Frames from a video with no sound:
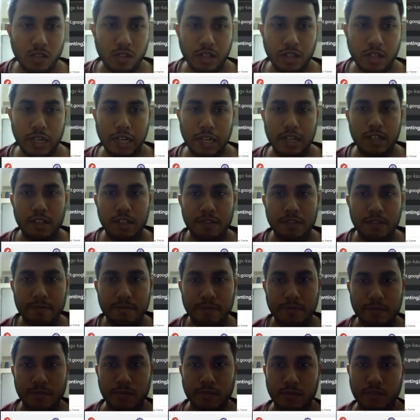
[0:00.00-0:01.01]
Right.
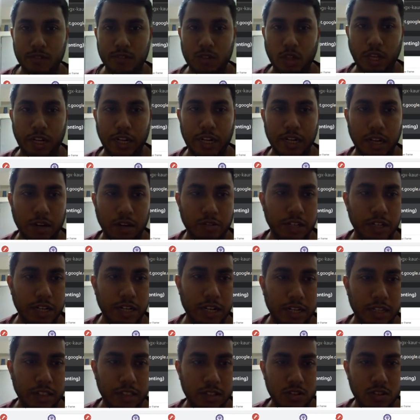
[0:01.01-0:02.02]
So any doubt
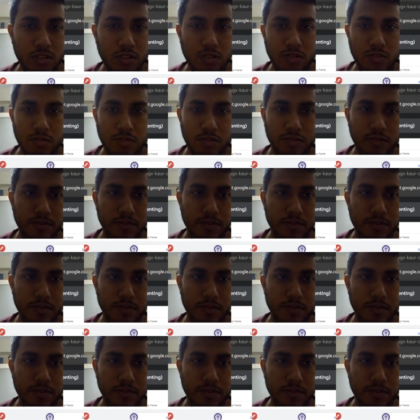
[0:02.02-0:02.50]
regarding this?